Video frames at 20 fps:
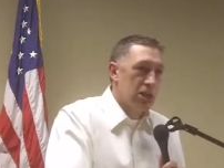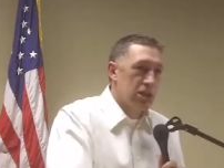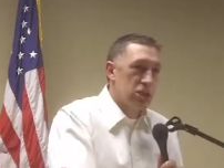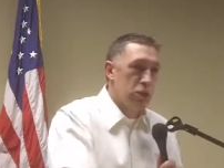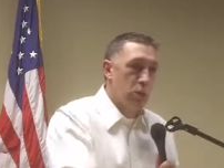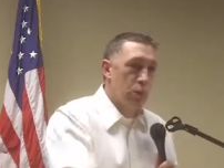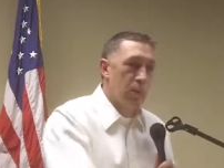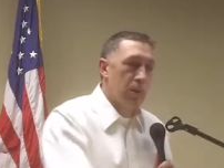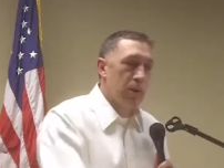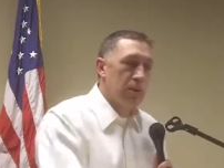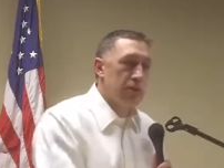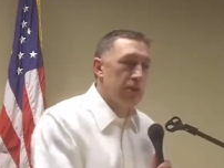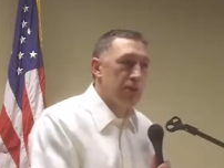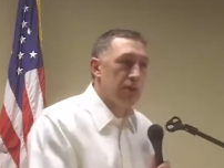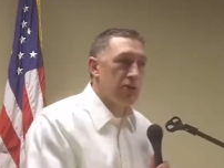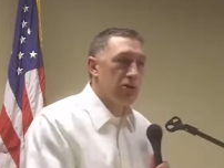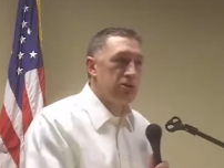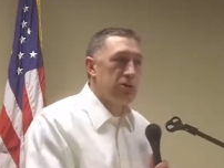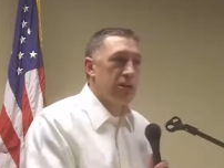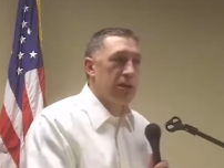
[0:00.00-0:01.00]
And so we're
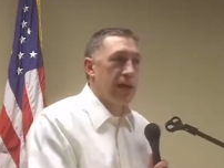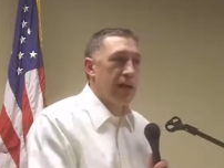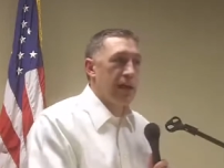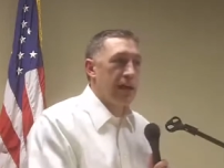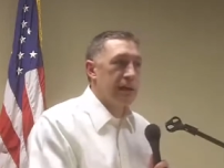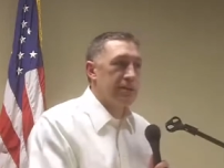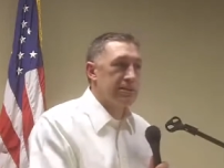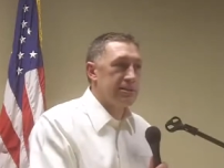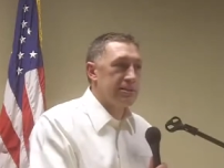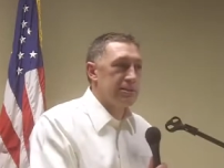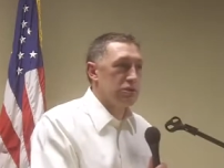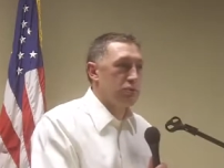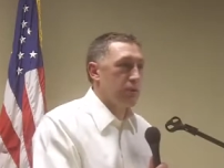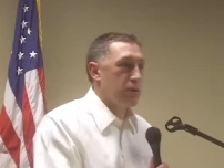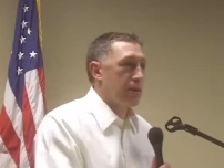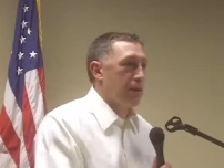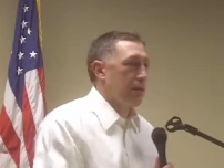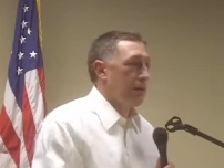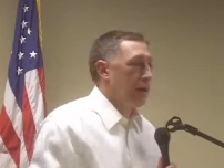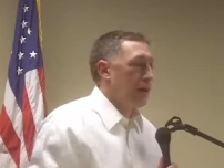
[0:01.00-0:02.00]
building those alliances
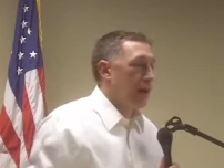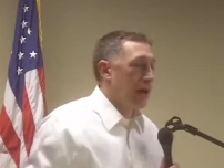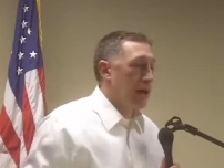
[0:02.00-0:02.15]
with